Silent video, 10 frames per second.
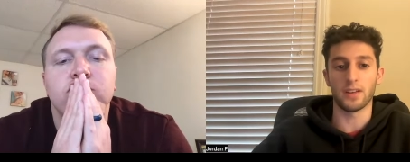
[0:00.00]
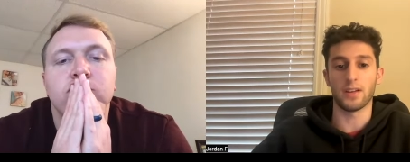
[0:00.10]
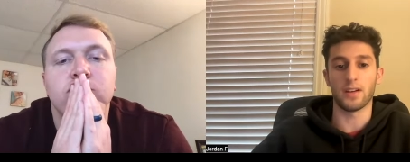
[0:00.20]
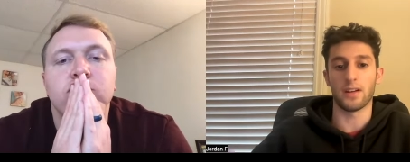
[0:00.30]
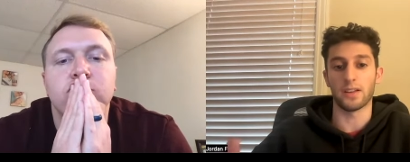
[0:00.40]

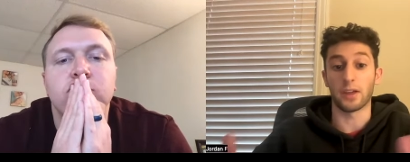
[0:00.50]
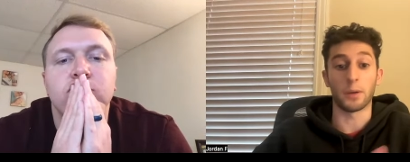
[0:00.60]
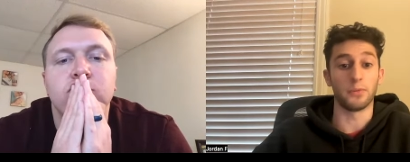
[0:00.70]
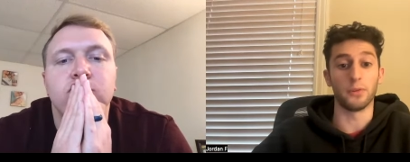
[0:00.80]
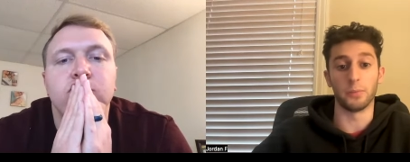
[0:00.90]
Speaker 1: uh, has
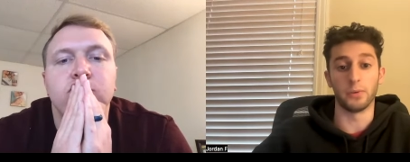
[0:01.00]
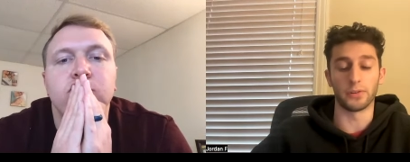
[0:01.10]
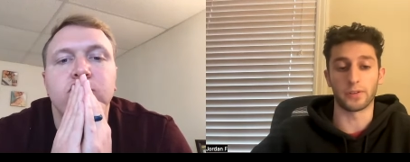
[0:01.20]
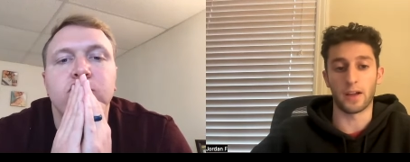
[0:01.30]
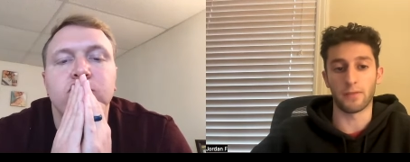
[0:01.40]
helped you build
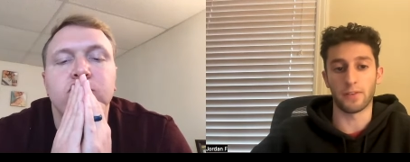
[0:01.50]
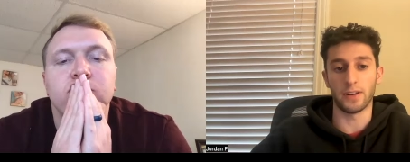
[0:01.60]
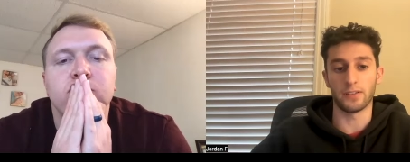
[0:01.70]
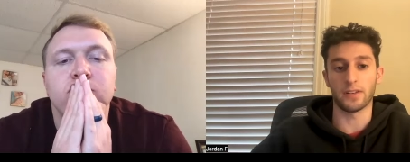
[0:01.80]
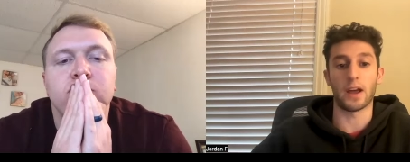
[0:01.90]
your
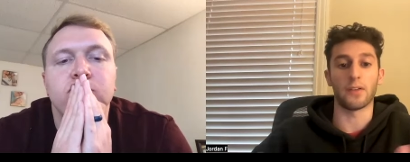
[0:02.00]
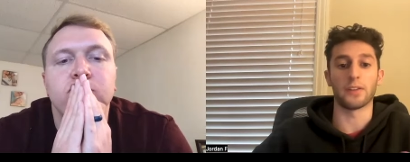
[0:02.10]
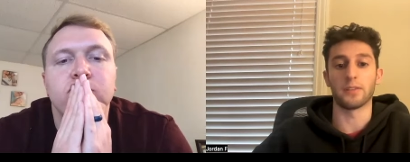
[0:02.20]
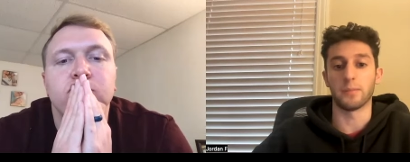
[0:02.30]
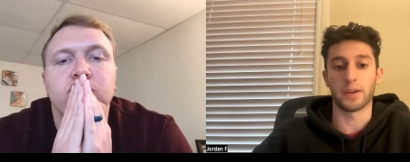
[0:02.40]
confidence and how
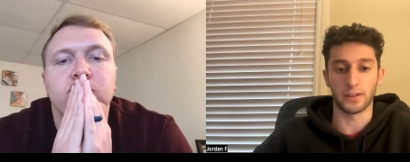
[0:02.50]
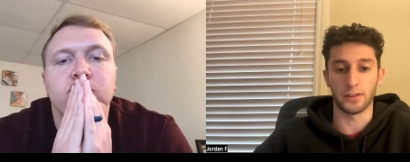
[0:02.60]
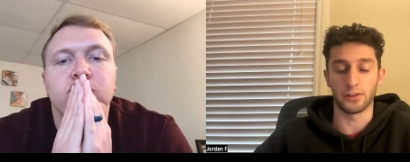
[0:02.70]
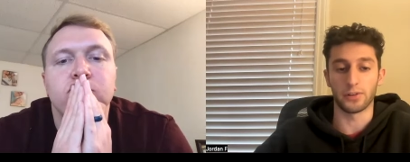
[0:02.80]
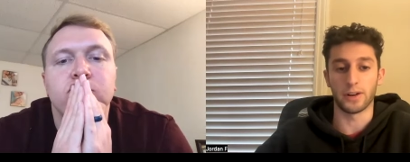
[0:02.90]
that's
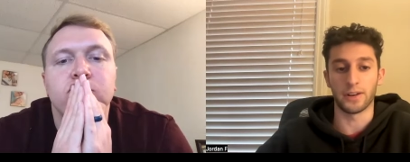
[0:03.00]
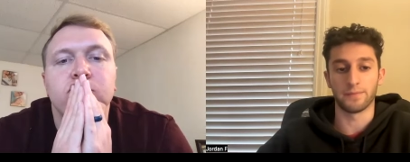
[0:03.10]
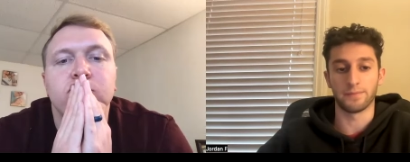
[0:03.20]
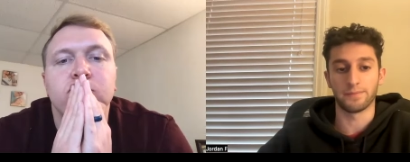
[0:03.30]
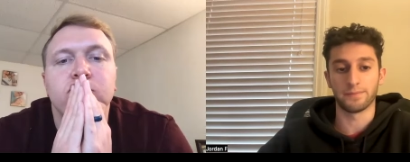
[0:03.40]
impacted your
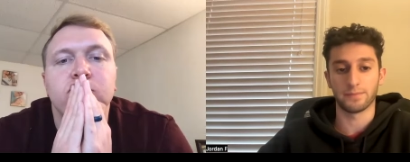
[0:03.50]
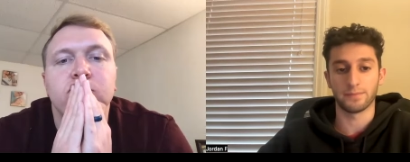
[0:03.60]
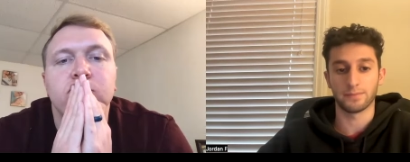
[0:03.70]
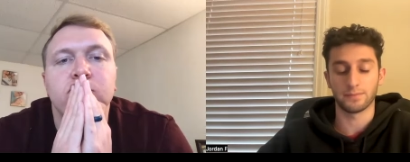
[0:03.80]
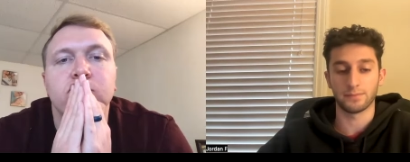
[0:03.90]
trading?
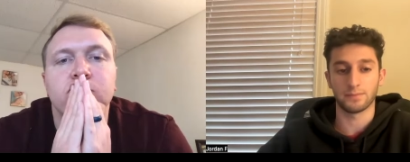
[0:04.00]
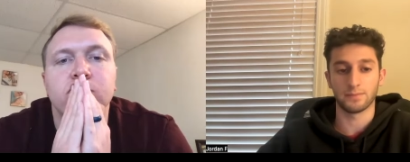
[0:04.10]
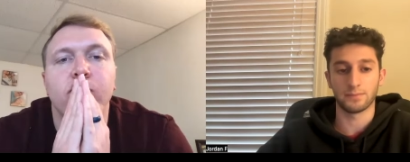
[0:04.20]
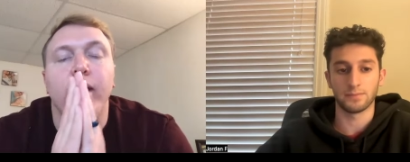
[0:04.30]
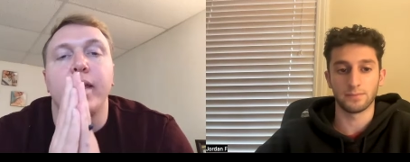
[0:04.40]
Mm-hmm.
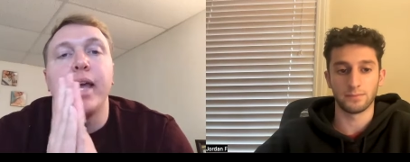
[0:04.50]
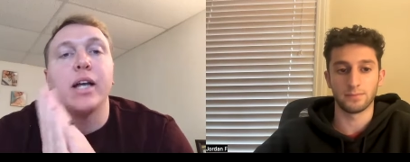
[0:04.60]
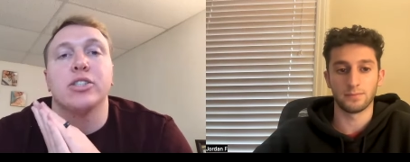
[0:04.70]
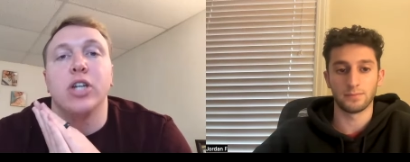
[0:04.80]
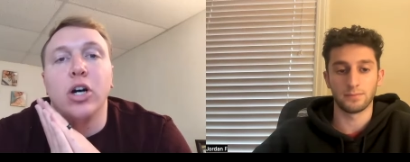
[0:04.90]
Yeah.
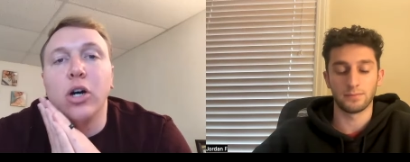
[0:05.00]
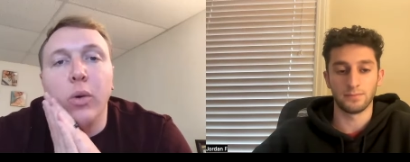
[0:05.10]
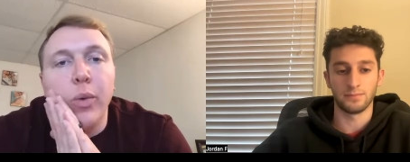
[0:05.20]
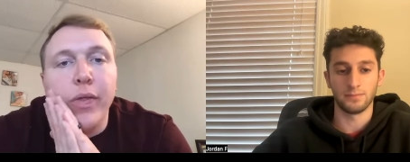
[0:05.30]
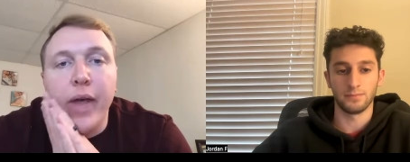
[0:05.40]
So
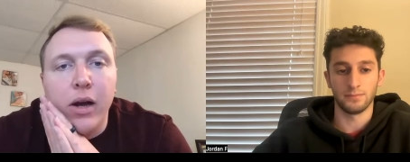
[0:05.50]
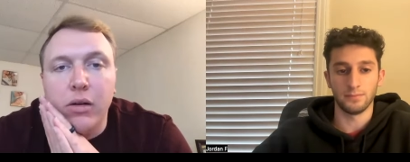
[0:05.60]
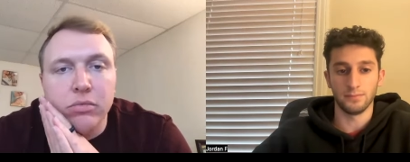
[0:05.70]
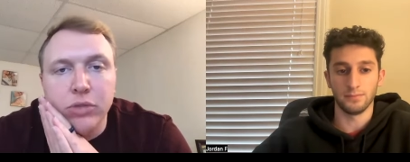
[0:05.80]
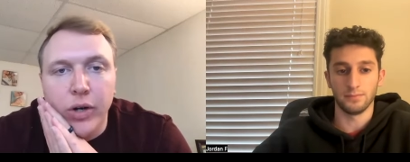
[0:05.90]

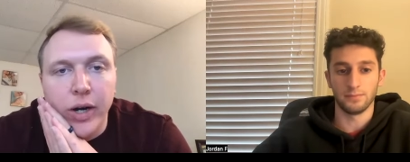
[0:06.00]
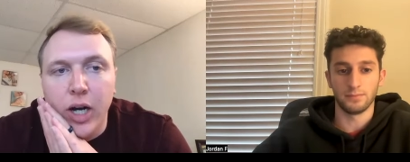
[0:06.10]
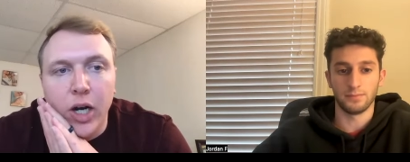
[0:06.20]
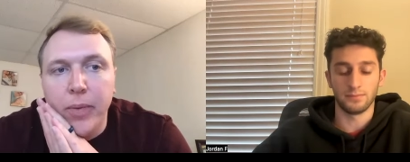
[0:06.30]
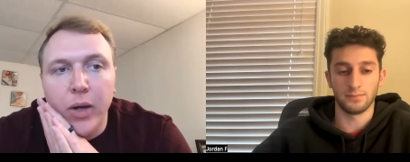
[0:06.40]
without
Speaker 2: your
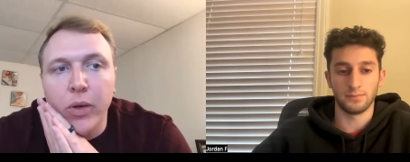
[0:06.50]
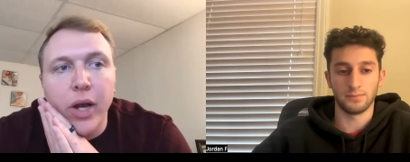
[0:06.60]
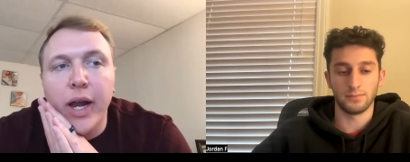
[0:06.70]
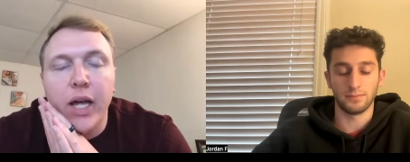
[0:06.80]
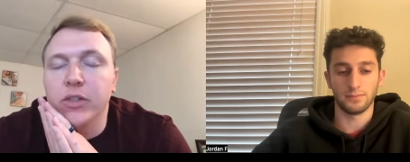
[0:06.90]
help, I would
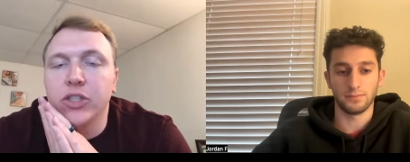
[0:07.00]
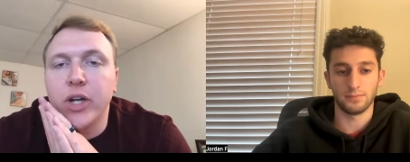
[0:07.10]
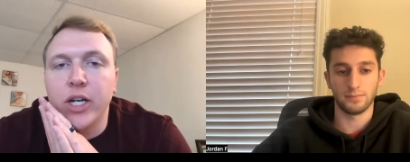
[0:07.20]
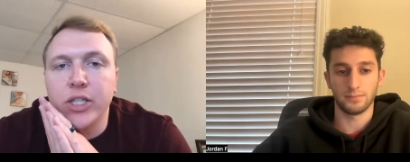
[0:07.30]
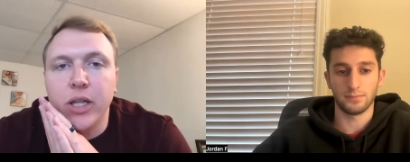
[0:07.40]
not have a
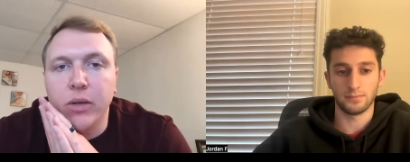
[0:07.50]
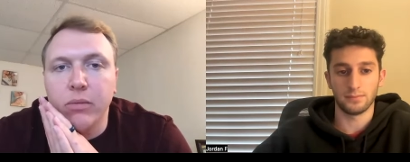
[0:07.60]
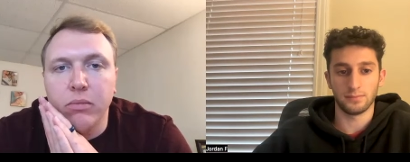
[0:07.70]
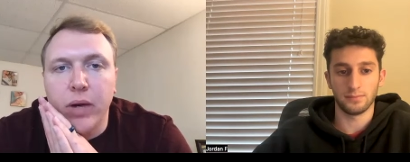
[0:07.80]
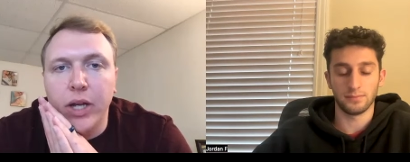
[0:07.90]
strategy that
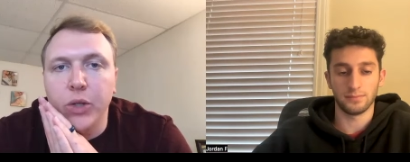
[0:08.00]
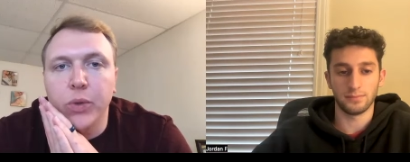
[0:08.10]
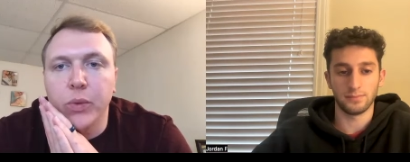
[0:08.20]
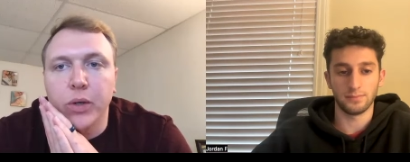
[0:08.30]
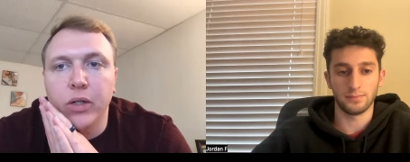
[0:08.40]
I knew
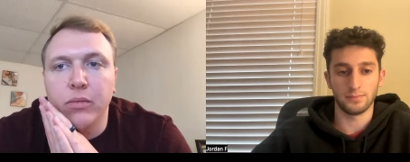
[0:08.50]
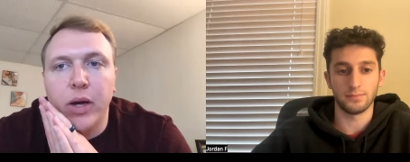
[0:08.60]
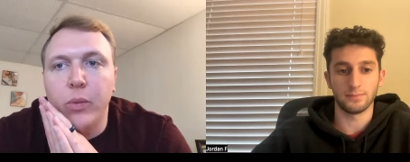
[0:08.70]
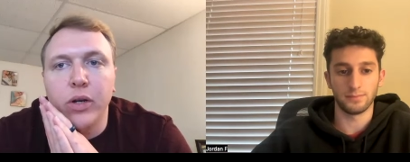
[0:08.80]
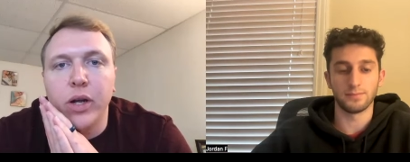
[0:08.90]
would work.
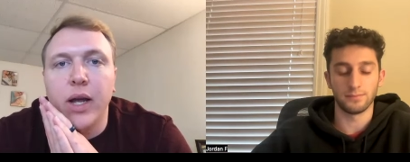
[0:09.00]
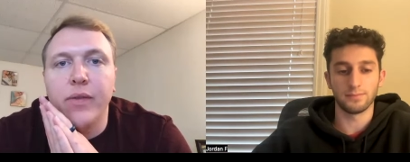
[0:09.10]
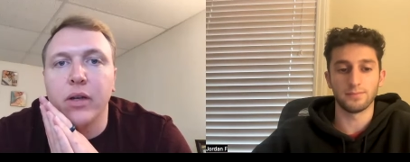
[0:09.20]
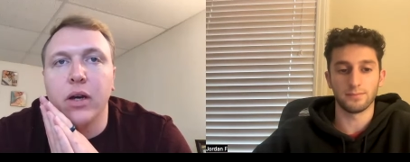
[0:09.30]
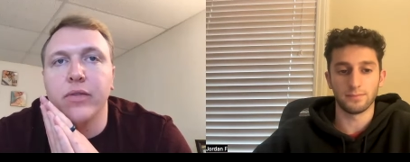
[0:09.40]
I would not have
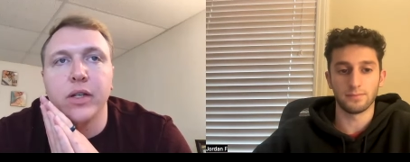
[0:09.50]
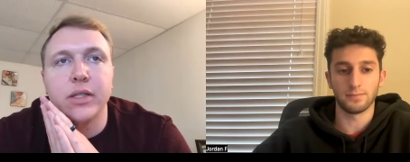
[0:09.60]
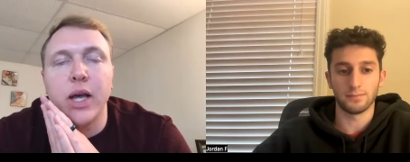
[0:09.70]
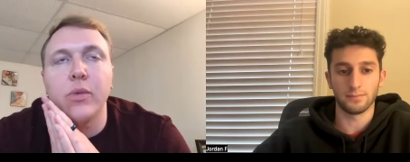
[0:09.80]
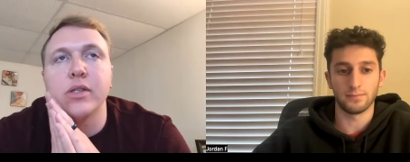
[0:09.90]
the confidence.
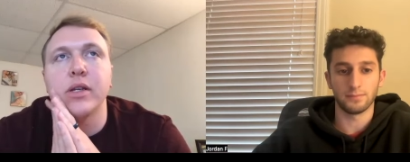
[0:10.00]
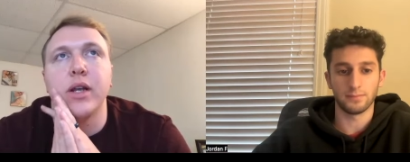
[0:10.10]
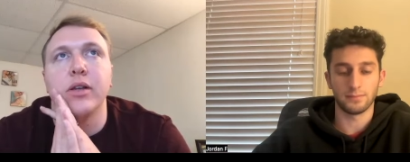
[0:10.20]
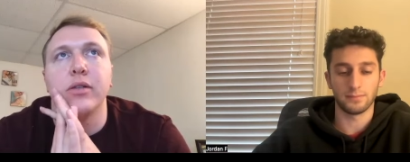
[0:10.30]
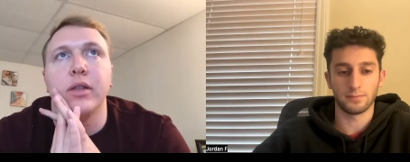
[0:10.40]
That was
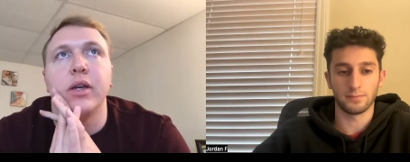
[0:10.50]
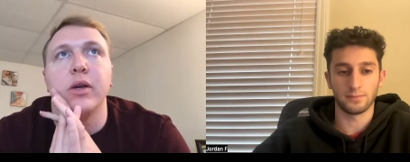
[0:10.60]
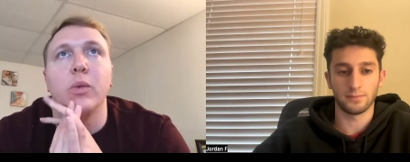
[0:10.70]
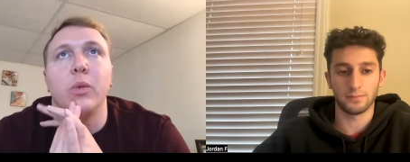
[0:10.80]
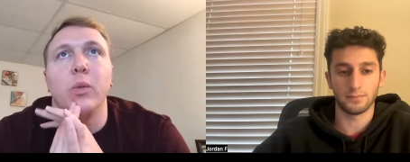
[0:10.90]
another
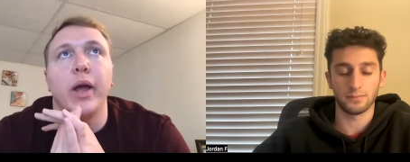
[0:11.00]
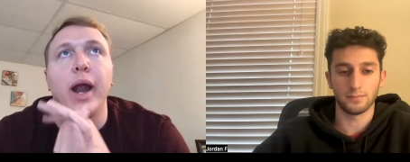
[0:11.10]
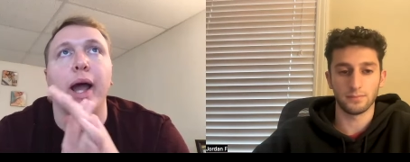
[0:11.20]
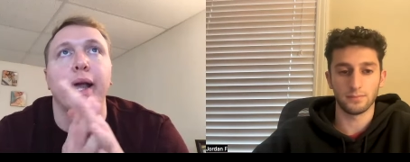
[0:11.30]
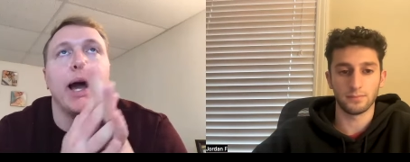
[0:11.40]
thing when
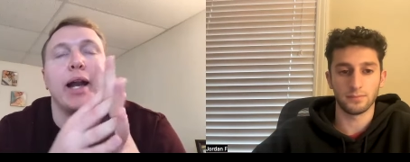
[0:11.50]
I kind